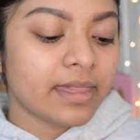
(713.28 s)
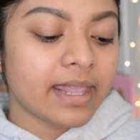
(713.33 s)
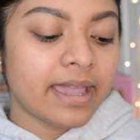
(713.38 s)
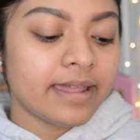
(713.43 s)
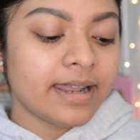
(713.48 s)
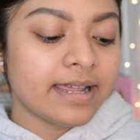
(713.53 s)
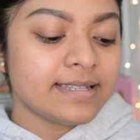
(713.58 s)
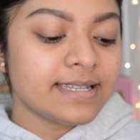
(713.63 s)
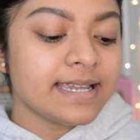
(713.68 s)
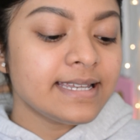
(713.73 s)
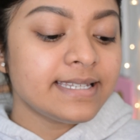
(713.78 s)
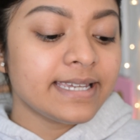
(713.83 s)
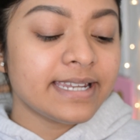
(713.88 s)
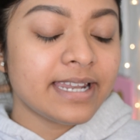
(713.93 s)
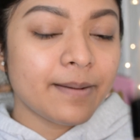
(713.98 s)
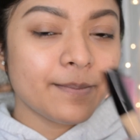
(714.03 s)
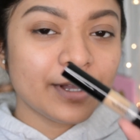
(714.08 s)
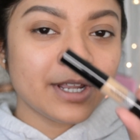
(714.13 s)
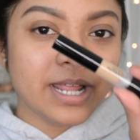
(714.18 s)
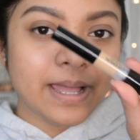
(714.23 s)
And as I said,
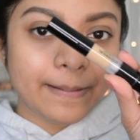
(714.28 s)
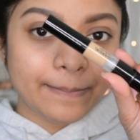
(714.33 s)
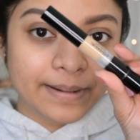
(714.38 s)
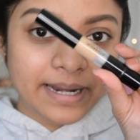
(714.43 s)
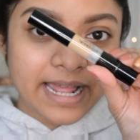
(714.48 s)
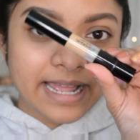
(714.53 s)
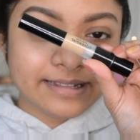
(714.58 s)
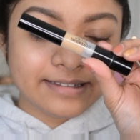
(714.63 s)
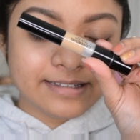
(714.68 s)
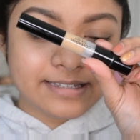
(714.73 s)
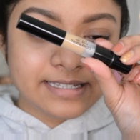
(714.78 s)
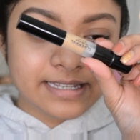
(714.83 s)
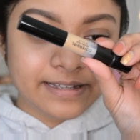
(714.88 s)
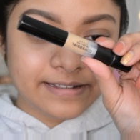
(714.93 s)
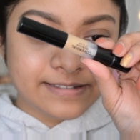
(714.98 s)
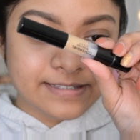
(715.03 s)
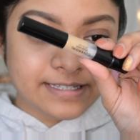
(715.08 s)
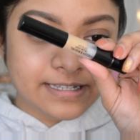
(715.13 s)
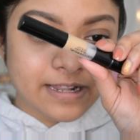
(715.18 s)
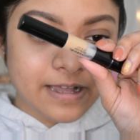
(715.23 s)
I'm gonna apply this
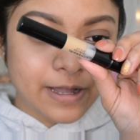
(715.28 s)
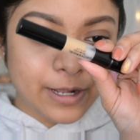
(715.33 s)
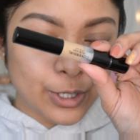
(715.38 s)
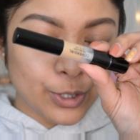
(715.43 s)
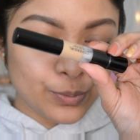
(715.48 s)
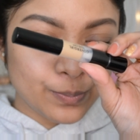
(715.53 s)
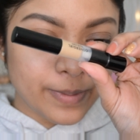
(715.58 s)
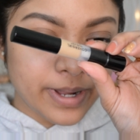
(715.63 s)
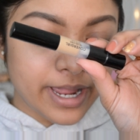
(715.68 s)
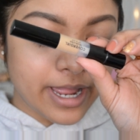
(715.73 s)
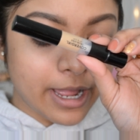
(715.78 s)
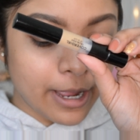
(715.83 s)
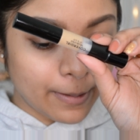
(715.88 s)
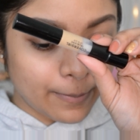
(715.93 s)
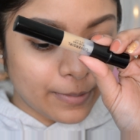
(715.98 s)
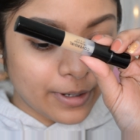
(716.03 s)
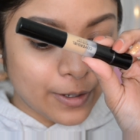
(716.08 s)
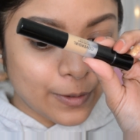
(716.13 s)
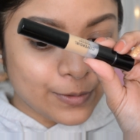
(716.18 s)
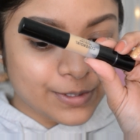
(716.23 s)
concealer around my
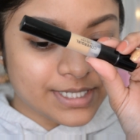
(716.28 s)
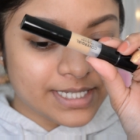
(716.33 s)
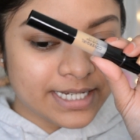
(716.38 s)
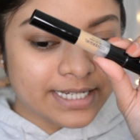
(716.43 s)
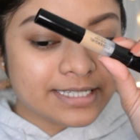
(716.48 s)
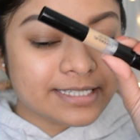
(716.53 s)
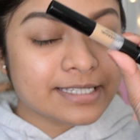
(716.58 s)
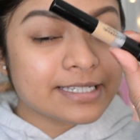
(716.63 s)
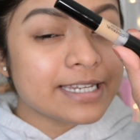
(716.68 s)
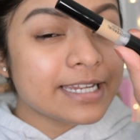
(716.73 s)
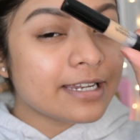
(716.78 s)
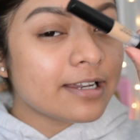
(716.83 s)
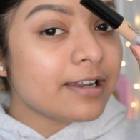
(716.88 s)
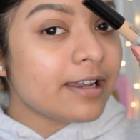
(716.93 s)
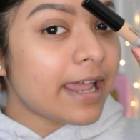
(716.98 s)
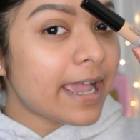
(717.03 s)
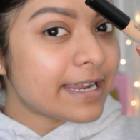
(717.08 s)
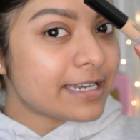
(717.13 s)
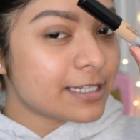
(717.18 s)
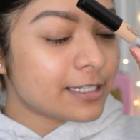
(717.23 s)
eyebrows. It's little
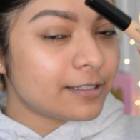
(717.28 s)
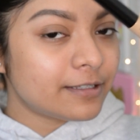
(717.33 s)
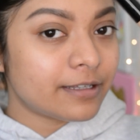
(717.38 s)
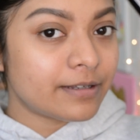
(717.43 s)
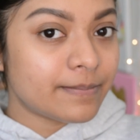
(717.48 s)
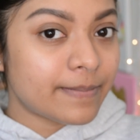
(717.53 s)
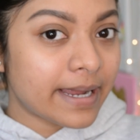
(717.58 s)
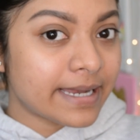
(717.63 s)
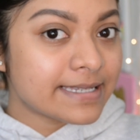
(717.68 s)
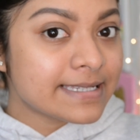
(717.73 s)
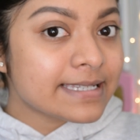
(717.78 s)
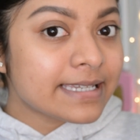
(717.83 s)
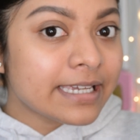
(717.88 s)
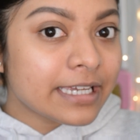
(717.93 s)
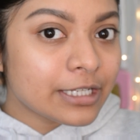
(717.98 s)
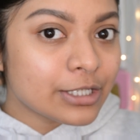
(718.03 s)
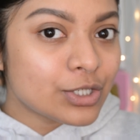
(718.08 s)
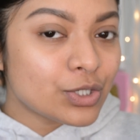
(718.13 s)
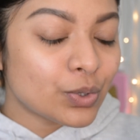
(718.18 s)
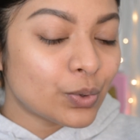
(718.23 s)
lighter than my
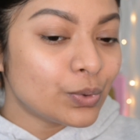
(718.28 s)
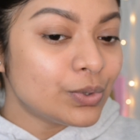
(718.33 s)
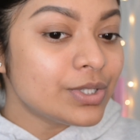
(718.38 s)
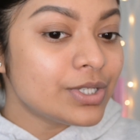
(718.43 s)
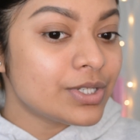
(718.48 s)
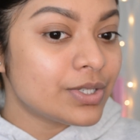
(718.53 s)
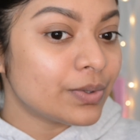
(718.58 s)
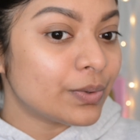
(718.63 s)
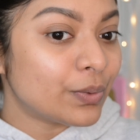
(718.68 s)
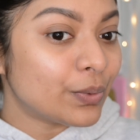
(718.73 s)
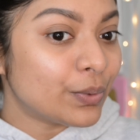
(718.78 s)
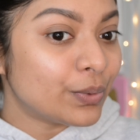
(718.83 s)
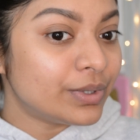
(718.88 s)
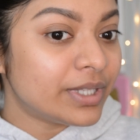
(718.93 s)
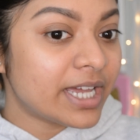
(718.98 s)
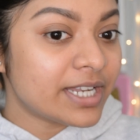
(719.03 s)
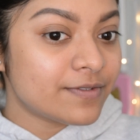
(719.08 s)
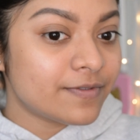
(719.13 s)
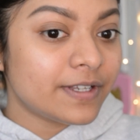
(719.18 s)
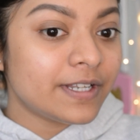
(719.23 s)
skin tone, so
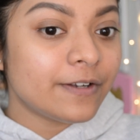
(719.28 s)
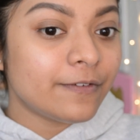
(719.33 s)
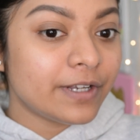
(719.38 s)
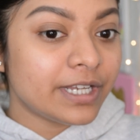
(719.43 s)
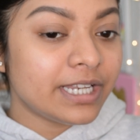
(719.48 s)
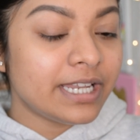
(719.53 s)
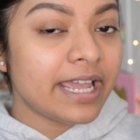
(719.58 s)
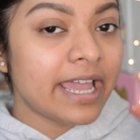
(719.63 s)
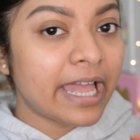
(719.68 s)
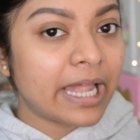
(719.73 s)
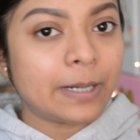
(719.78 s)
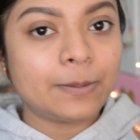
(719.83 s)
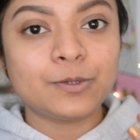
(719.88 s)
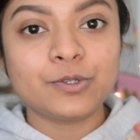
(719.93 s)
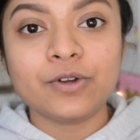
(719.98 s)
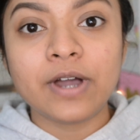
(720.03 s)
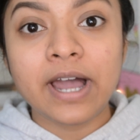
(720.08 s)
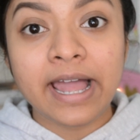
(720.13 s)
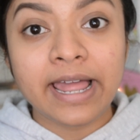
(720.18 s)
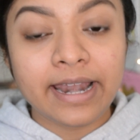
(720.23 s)
that will really help
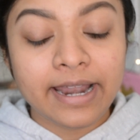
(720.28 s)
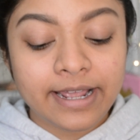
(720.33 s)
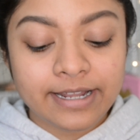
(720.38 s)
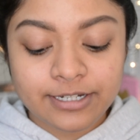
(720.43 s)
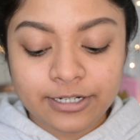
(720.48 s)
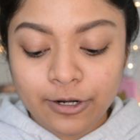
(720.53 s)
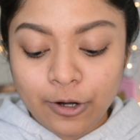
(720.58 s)
to highlight